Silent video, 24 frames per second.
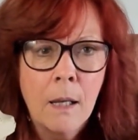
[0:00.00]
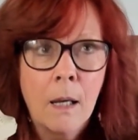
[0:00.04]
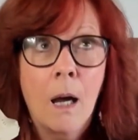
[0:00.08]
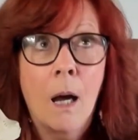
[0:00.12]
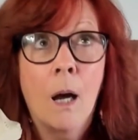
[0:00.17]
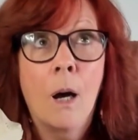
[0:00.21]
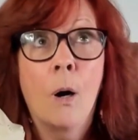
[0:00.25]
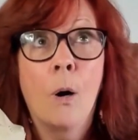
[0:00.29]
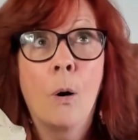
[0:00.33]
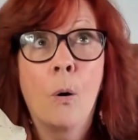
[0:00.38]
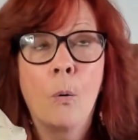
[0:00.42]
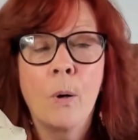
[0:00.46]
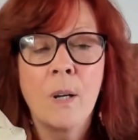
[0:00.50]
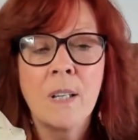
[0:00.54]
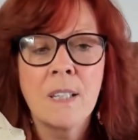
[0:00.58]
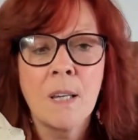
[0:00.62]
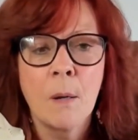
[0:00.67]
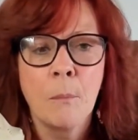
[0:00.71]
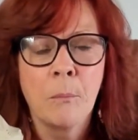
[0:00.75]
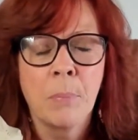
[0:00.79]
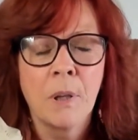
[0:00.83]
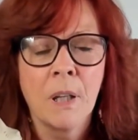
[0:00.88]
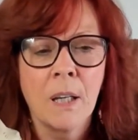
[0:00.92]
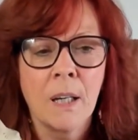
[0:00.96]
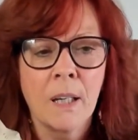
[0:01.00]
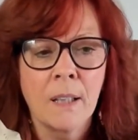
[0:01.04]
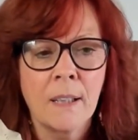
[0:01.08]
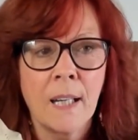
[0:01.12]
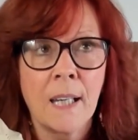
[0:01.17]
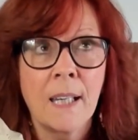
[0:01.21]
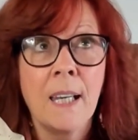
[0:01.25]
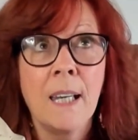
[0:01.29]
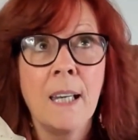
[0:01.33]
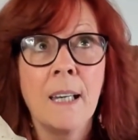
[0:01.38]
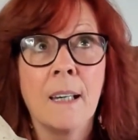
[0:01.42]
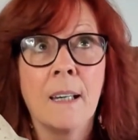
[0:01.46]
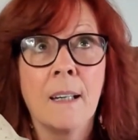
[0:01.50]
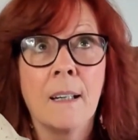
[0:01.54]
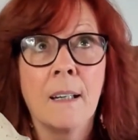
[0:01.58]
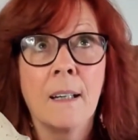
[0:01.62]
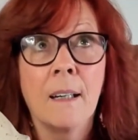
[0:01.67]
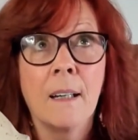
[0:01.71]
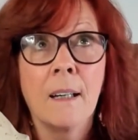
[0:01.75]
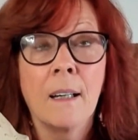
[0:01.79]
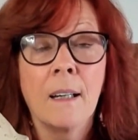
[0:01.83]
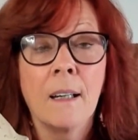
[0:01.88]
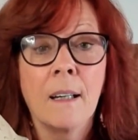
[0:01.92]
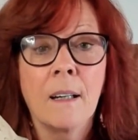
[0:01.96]
Oh, it's unplugged. I can't
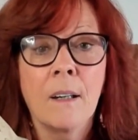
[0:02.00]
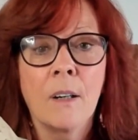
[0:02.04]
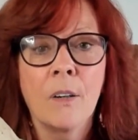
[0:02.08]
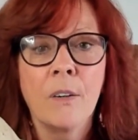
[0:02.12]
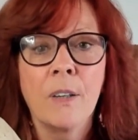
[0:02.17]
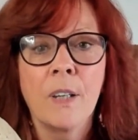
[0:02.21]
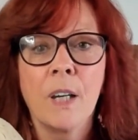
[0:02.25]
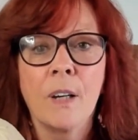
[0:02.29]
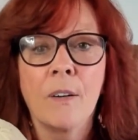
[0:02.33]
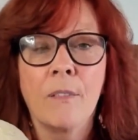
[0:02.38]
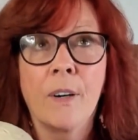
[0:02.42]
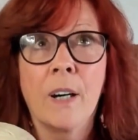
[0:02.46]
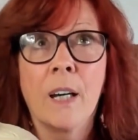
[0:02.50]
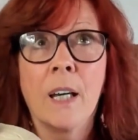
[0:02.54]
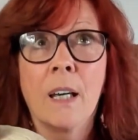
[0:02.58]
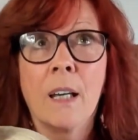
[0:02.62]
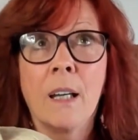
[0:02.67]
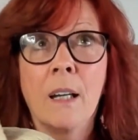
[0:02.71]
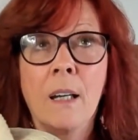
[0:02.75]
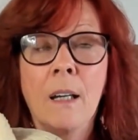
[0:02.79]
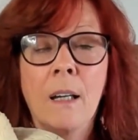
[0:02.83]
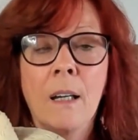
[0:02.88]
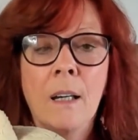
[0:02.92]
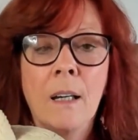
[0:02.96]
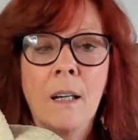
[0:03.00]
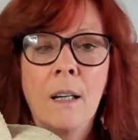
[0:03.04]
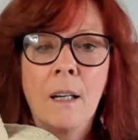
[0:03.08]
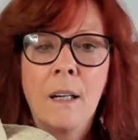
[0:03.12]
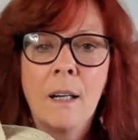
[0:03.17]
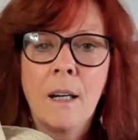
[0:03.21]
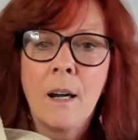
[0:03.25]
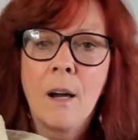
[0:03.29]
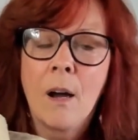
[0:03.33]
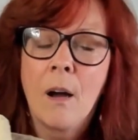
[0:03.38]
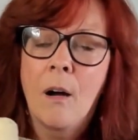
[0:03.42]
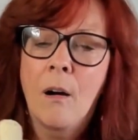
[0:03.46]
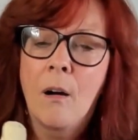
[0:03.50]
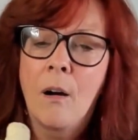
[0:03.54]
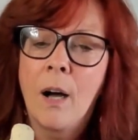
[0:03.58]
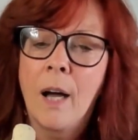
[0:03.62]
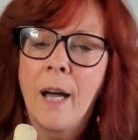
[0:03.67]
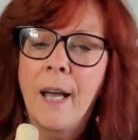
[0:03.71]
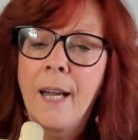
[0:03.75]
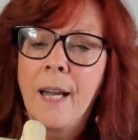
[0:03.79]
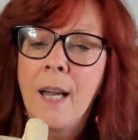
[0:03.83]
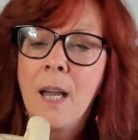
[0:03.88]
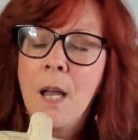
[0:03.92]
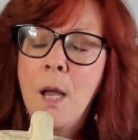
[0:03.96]
turn the overhead
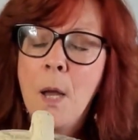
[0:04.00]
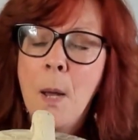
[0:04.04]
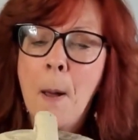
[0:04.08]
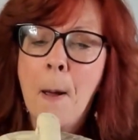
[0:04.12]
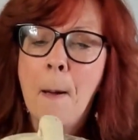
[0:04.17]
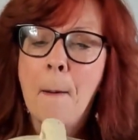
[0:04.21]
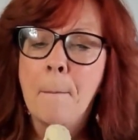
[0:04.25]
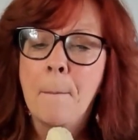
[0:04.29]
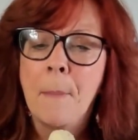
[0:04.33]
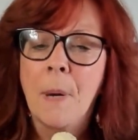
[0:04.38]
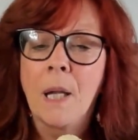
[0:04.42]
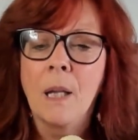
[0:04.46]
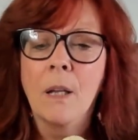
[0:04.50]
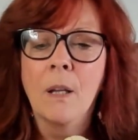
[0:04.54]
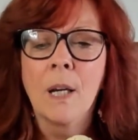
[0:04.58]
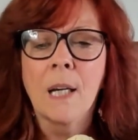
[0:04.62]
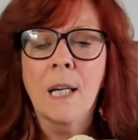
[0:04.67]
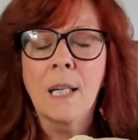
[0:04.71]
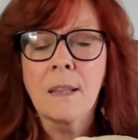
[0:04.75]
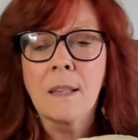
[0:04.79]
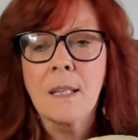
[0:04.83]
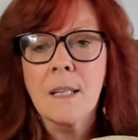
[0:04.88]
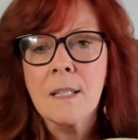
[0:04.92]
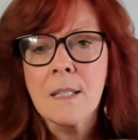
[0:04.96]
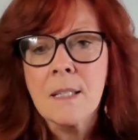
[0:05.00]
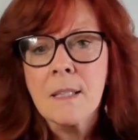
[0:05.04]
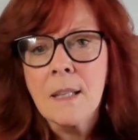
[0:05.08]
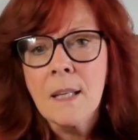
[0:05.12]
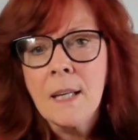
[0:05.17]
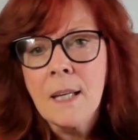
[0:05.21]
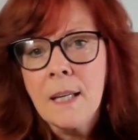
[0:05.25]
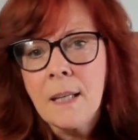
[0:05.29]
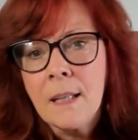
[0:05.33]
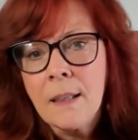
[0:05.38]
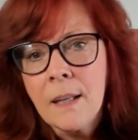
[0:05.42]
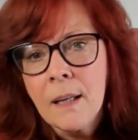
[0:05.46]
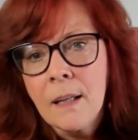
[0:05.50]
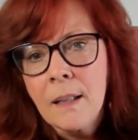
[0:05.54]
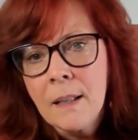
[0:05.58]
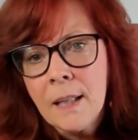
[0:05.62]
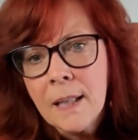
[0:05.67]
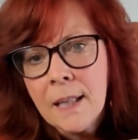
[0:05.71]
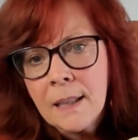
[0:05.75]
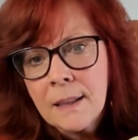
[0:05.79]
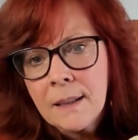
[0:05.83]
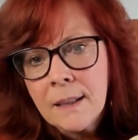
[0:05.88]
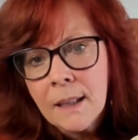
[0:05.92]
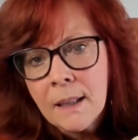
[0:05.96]
on. But look at this lid. Look
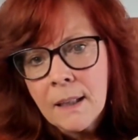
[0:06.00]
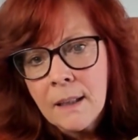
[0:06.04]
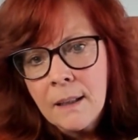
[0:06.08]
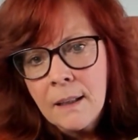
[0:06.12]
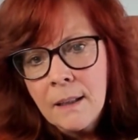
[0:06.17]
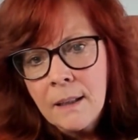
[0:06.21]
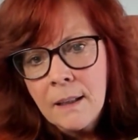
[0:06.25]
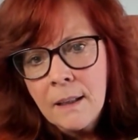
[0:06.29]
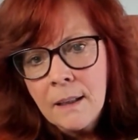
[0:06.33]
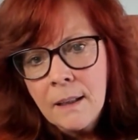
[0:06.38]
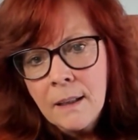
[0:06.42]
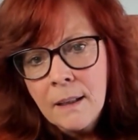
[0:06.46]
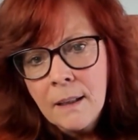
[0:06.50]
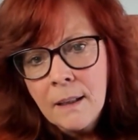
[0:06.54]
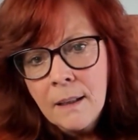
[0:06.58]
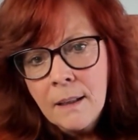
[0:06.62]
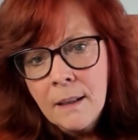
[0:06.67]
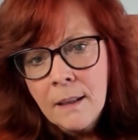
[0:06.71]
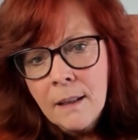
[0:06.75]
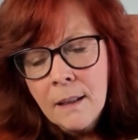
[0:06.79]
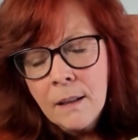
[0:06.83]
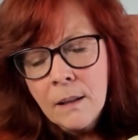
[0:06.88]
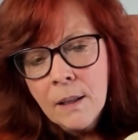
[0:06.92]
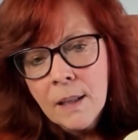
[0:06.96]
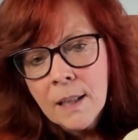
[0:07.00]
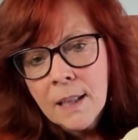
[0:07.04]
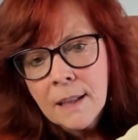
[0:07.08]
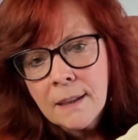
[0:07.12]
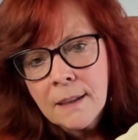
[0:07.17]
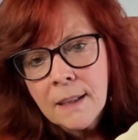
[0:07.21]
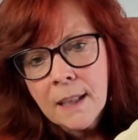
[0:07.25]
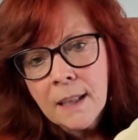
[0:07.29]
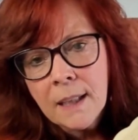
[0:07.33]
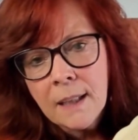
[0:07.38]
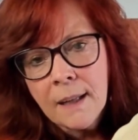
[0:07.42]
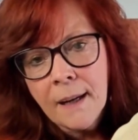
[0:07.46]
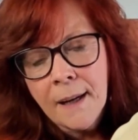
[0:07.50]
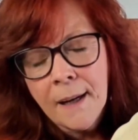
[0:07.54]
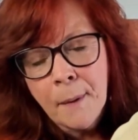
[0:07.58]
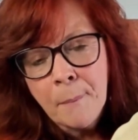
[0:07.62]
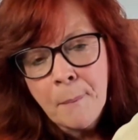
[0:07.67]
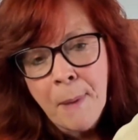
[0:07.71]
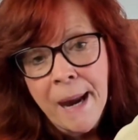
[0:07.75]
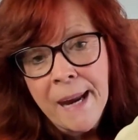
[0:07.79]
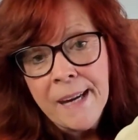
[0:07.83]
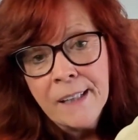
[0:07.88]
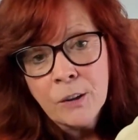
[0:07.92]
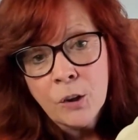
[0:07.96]
at the
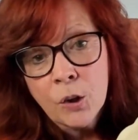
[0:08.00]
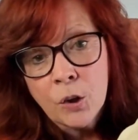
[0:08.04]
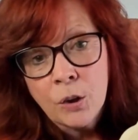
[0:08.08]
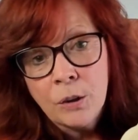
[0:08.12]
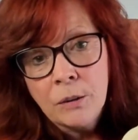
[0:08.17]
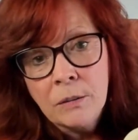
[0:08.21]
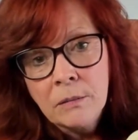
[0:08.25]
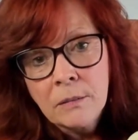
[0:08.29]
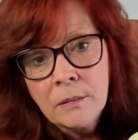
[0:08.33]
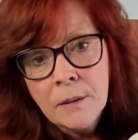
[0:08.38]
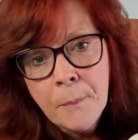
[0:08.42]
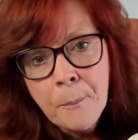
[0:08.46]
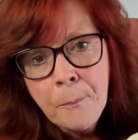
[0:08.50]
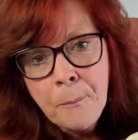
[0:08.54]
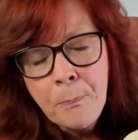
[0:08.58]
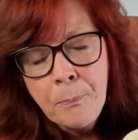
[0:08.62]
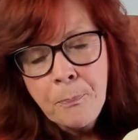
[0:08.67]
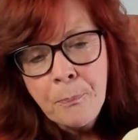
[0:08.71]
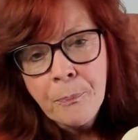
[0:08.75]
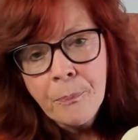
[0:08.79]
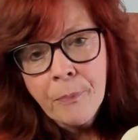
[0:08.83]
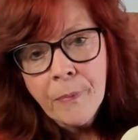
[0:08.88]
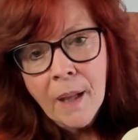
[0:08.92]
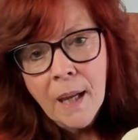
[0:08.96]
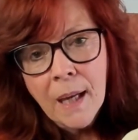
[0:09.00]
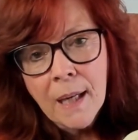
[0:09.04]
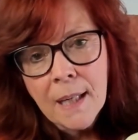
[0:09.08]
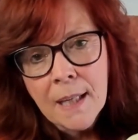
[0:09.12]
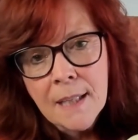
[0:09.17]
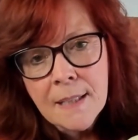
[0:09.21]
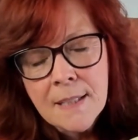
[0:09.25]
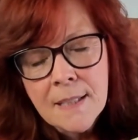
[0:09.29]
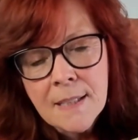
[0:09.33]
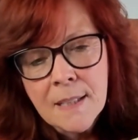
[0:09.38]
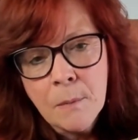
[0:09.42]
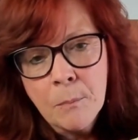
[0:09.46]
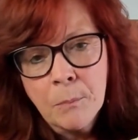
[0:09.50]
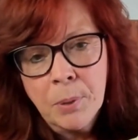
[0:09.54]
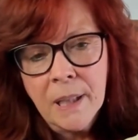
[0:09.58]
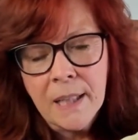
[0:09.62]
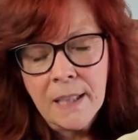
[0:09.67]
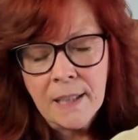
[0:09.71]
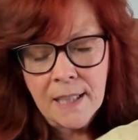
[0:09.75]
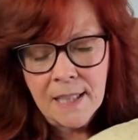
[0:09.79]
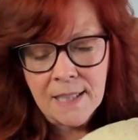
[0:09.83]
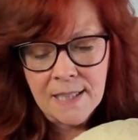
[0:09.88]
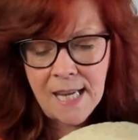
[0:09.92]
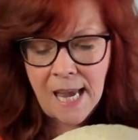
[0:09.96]
handle. It's
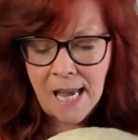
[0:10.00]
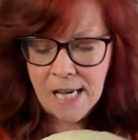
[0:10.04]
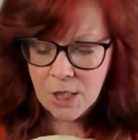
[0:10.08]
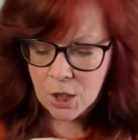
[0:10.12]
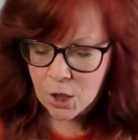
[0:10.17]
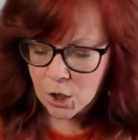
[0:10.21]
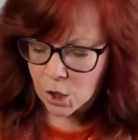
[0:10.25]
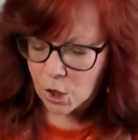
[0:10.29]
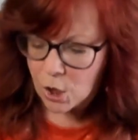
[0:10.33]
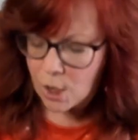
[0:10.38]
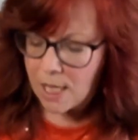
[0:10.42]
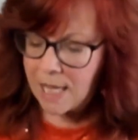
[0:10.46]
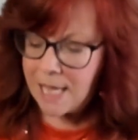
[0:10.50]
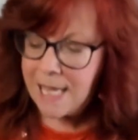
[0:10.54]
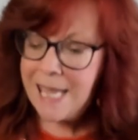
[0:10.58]
completely textured.